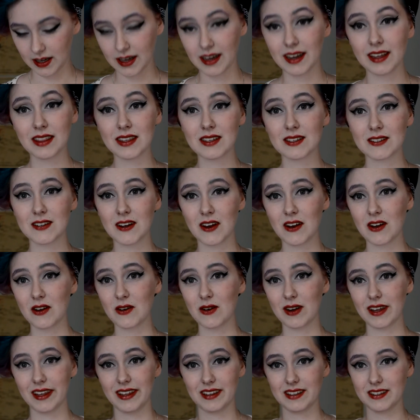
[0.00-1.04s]
In this
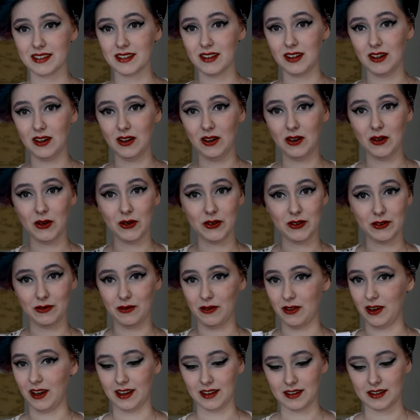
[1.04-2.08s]
diary is a lot of
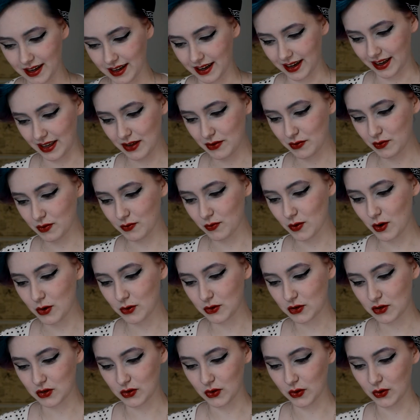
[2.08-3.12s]
things. I even wrote
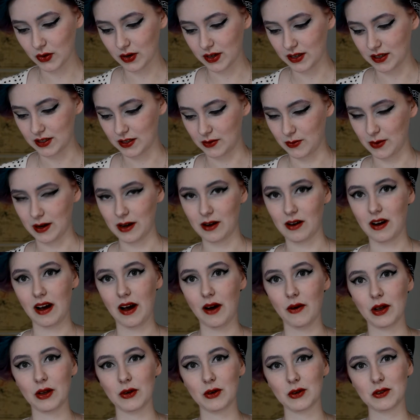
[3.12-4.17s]
stories about
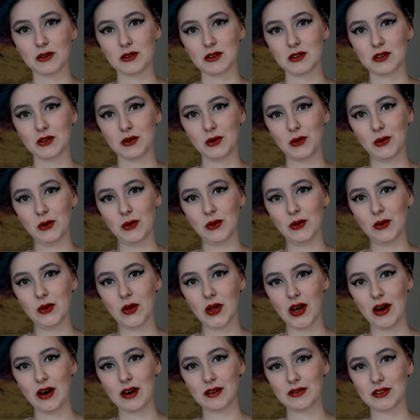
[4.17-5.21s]
how I got to school
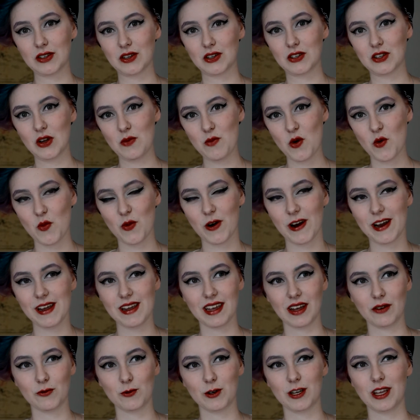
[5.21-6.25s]
after summer
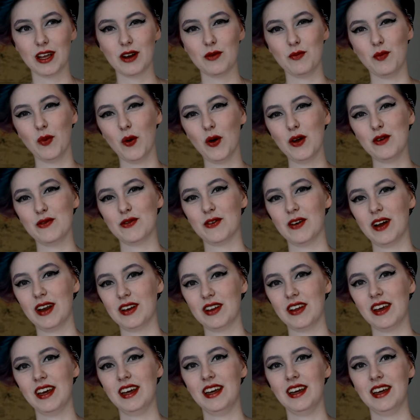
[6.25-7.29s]
break and get a
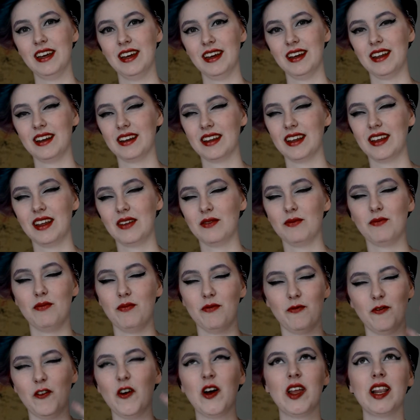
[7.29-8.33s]
boyfriend and
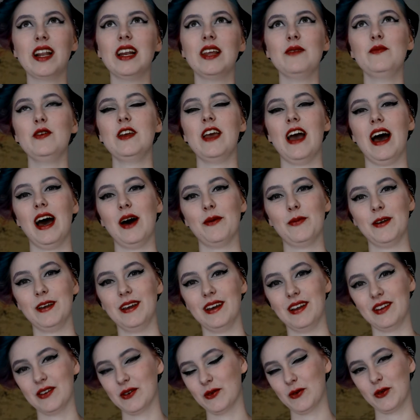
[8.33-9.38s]
finally be happy
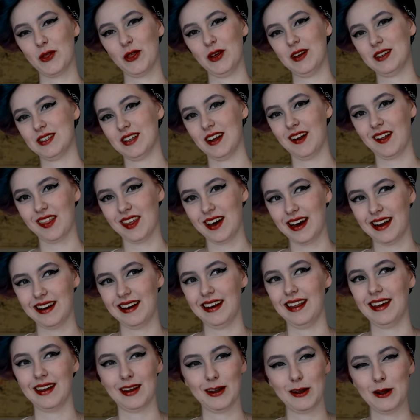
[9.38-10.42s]
and all things like that.
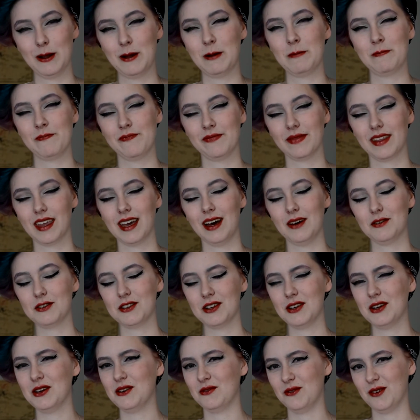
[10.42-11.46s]
Like, that was
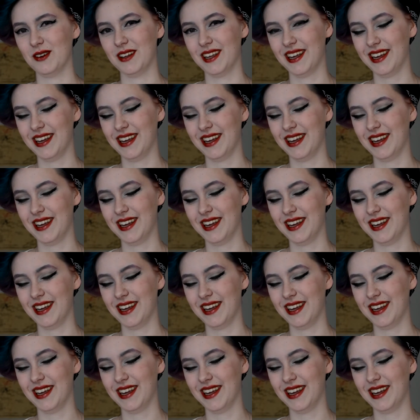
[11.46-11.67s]
cute.